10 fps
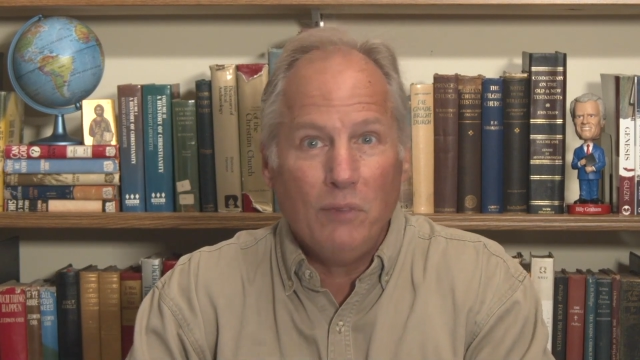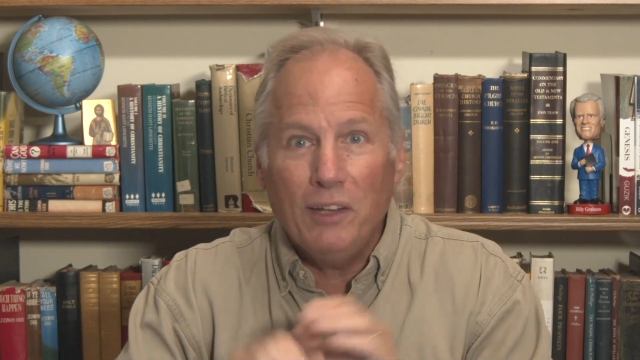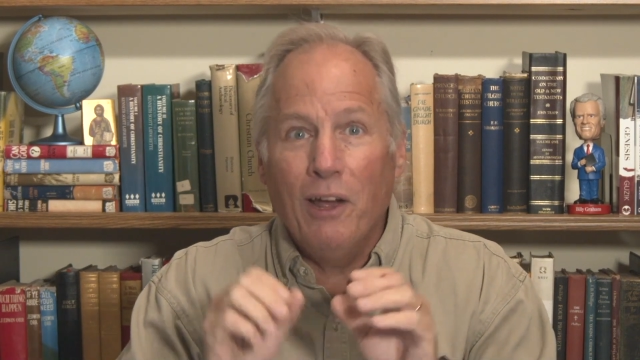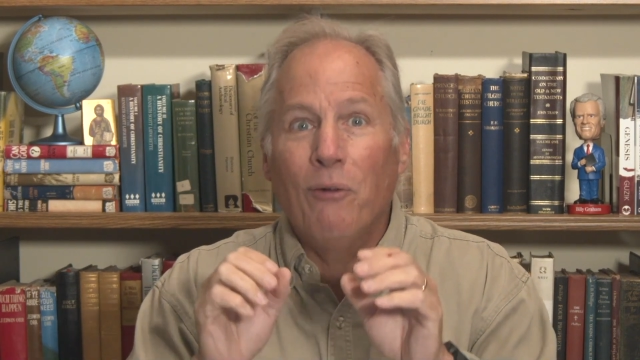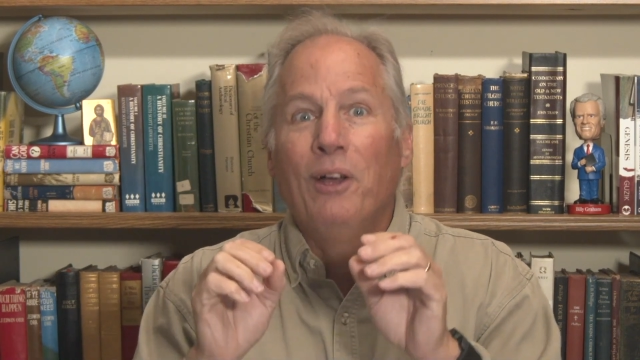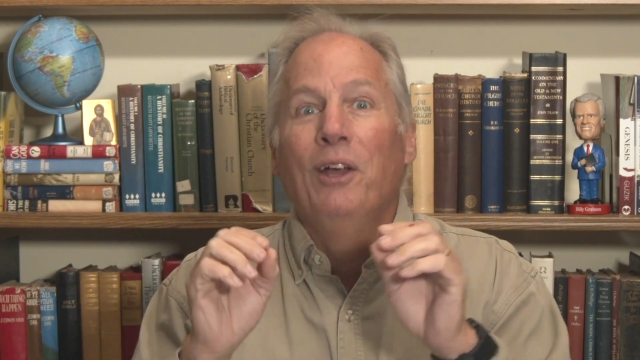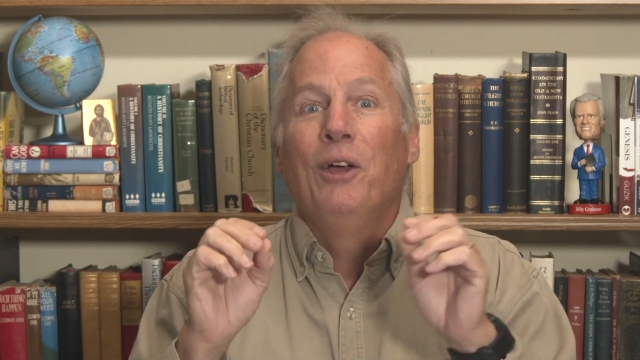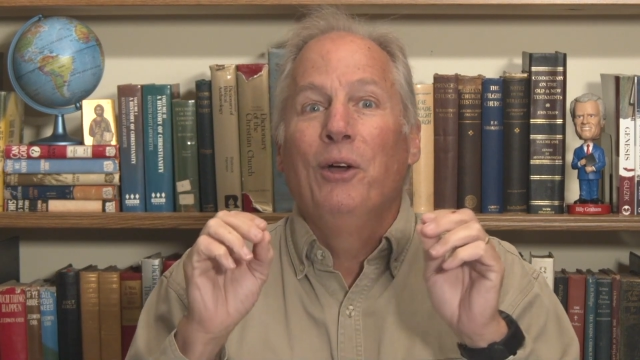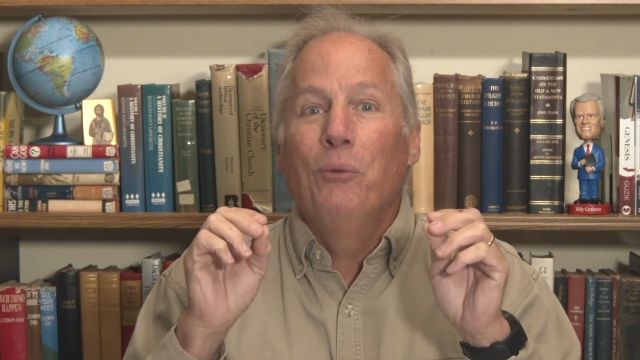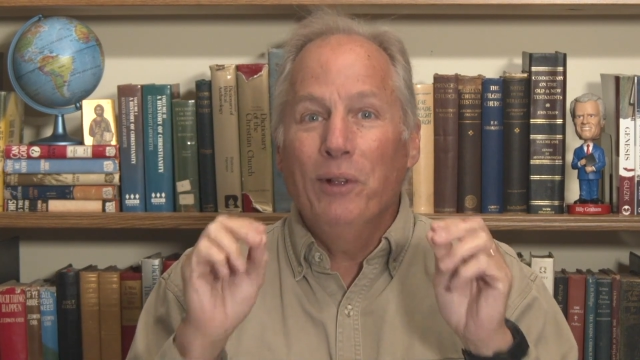Now,
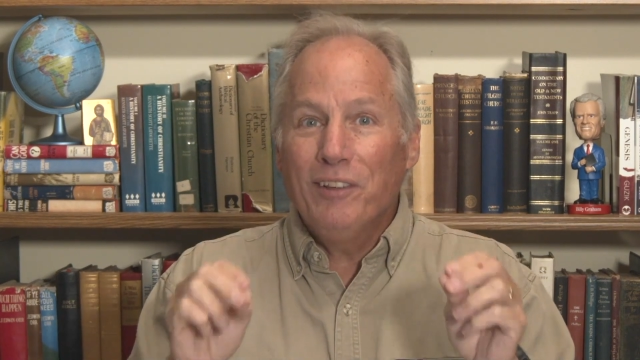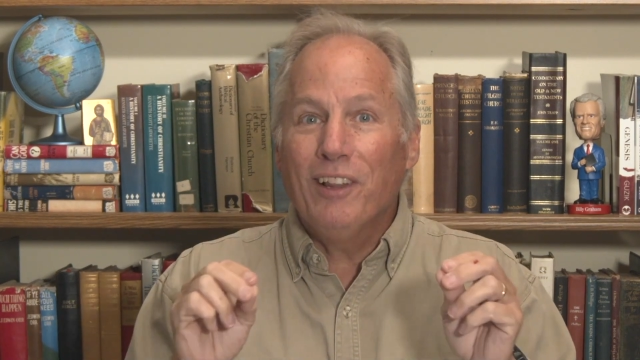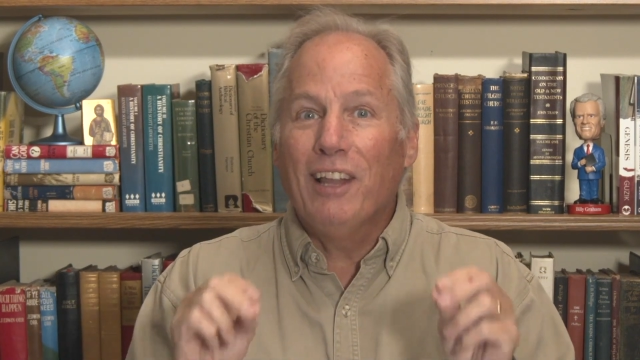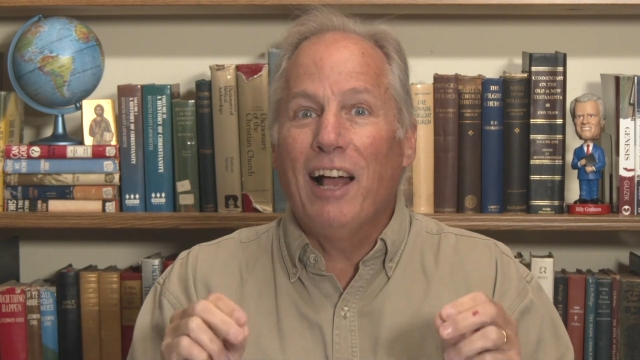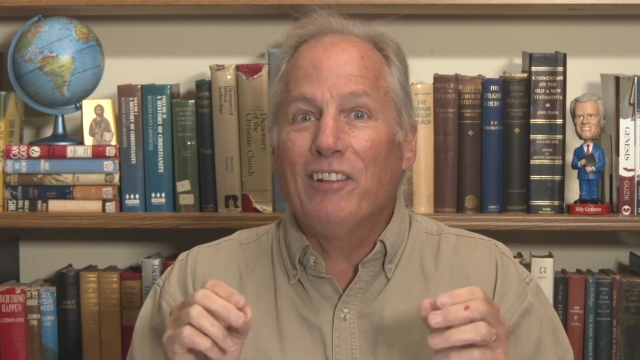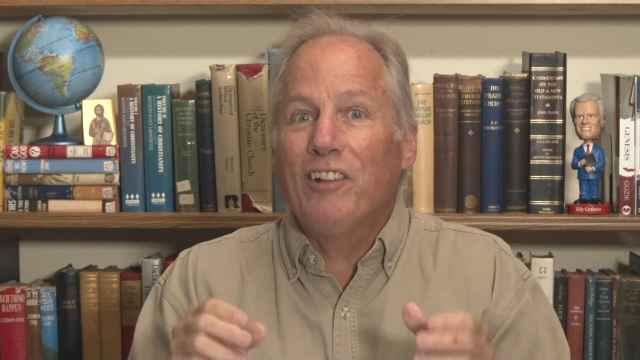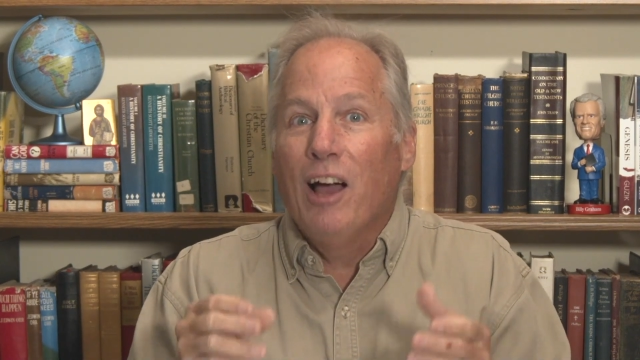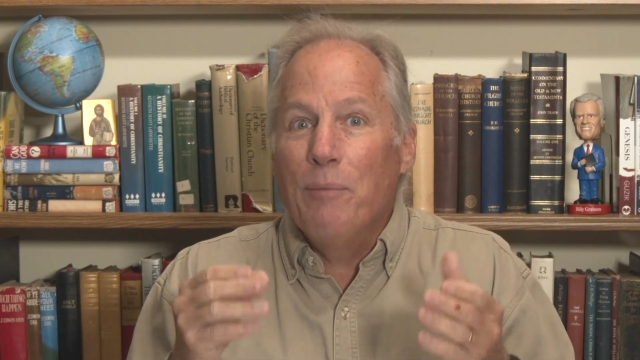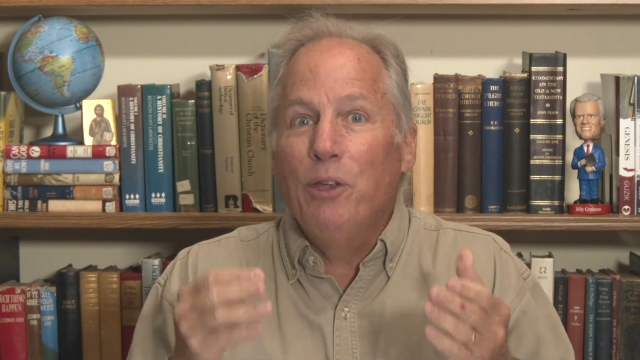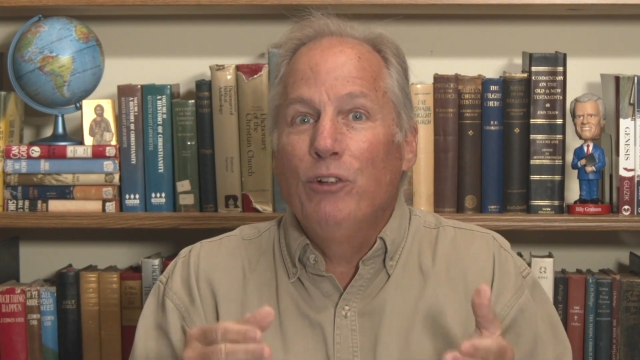when's the last
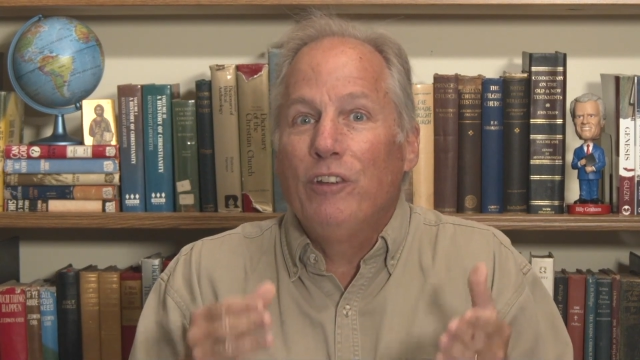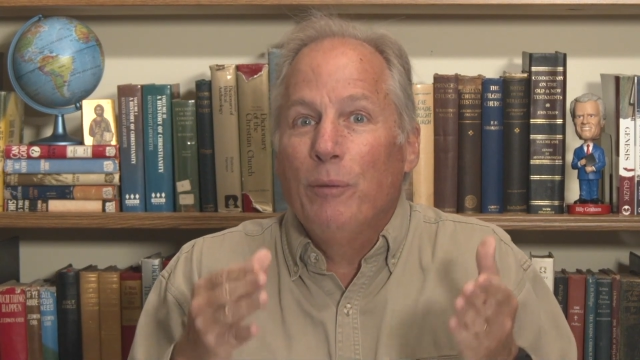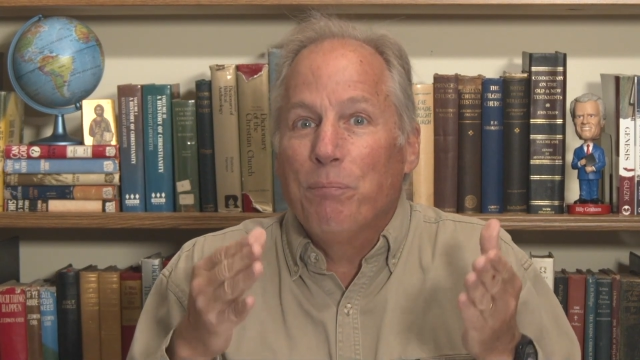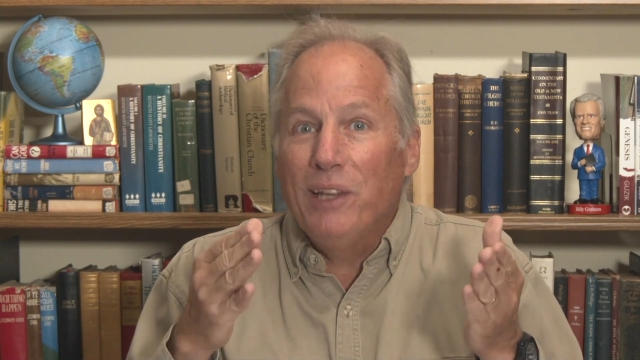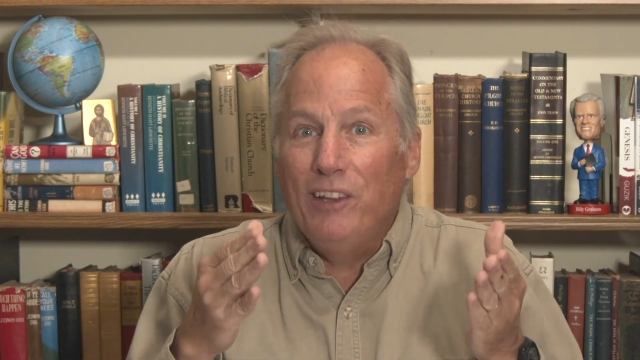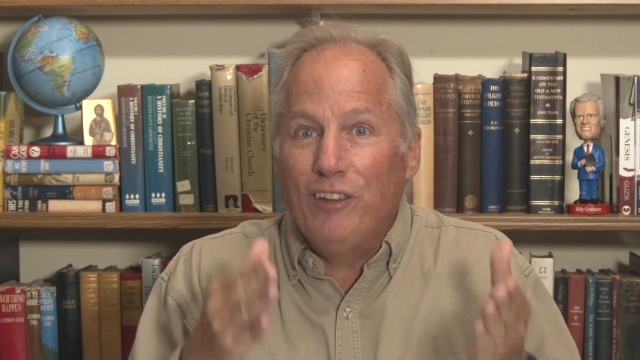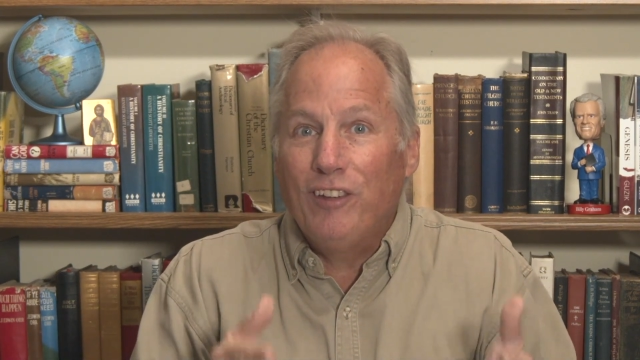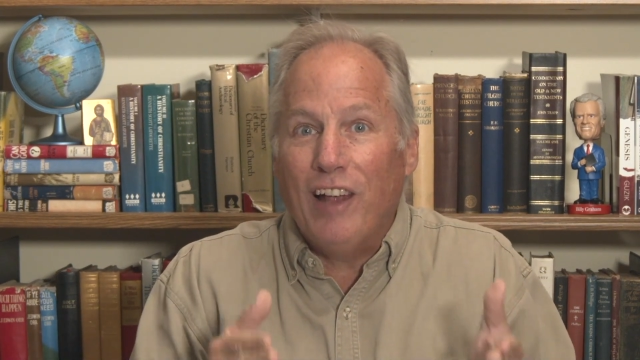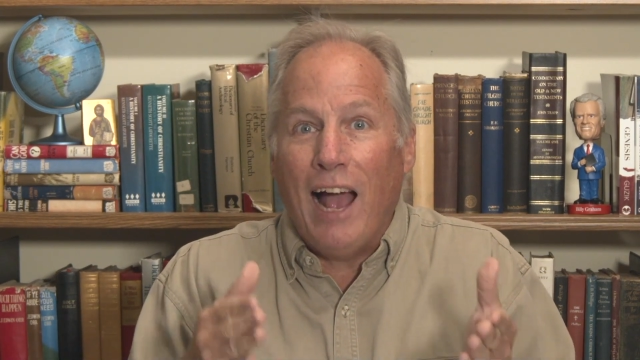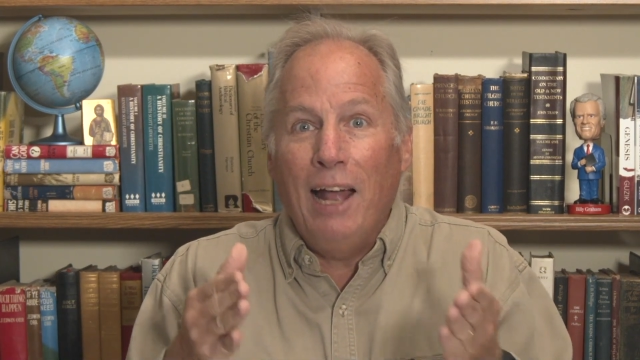time you simply
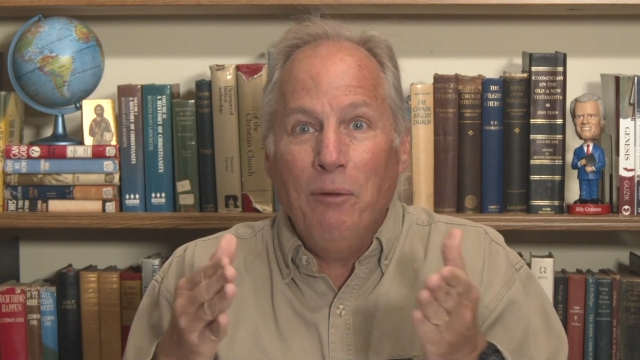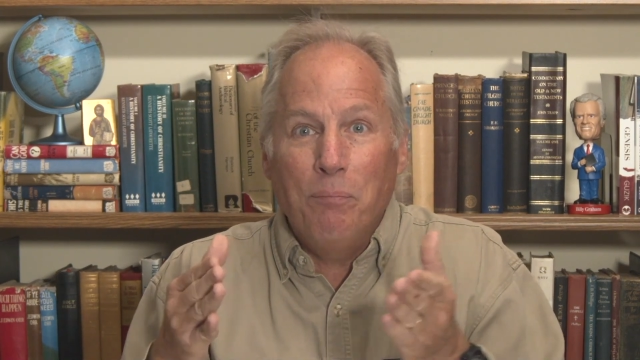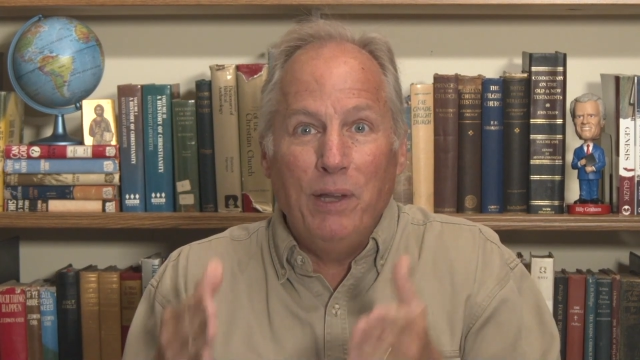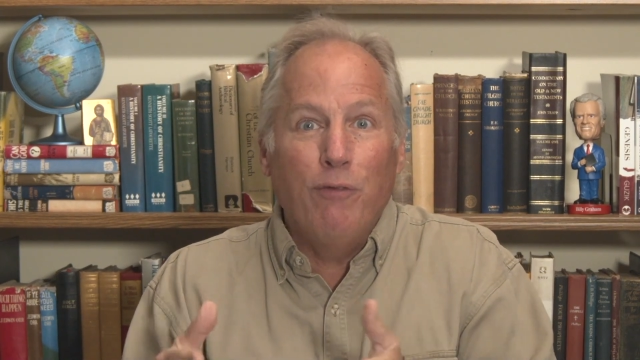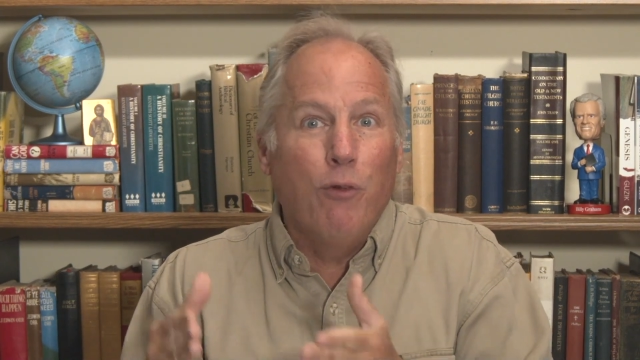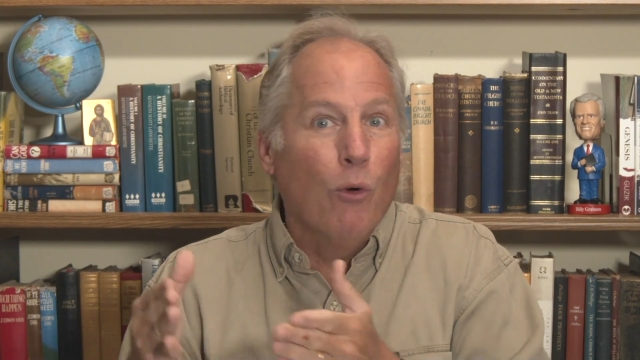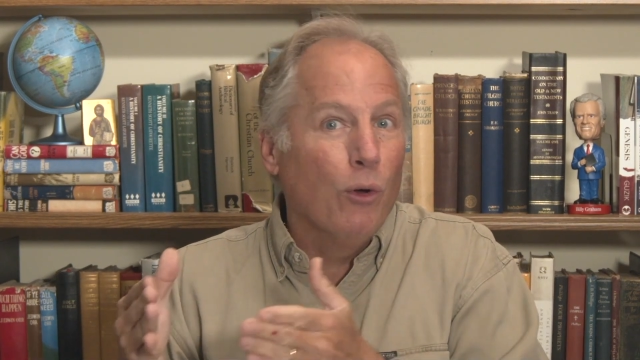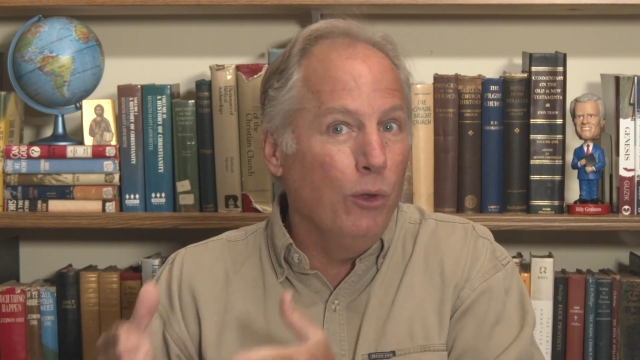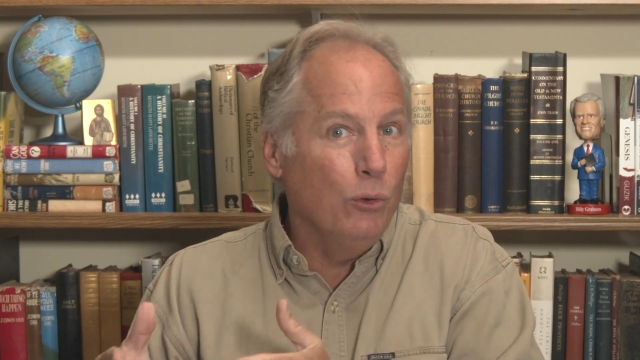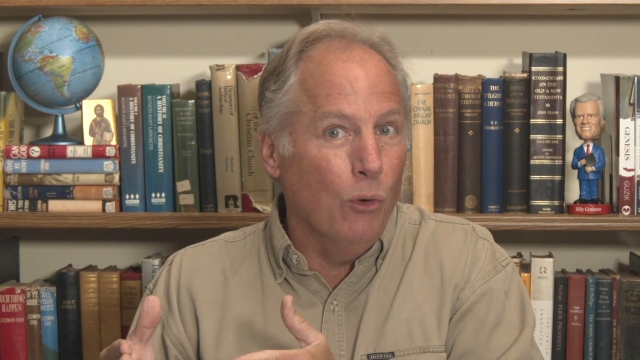sat before
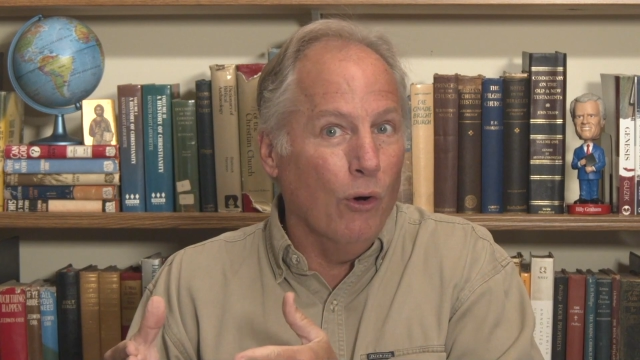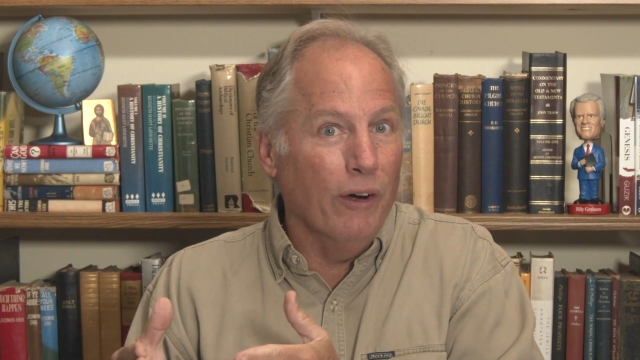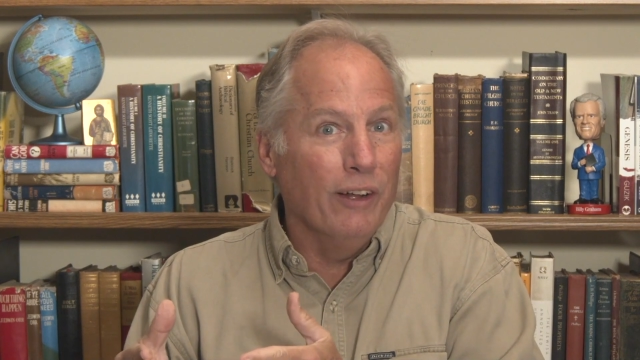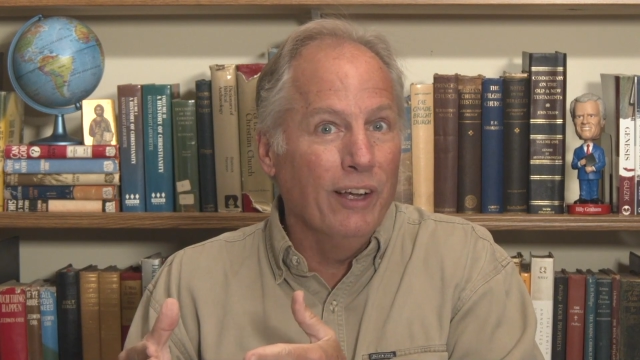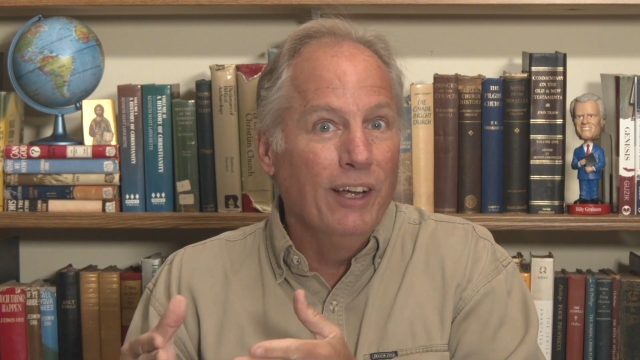the Lord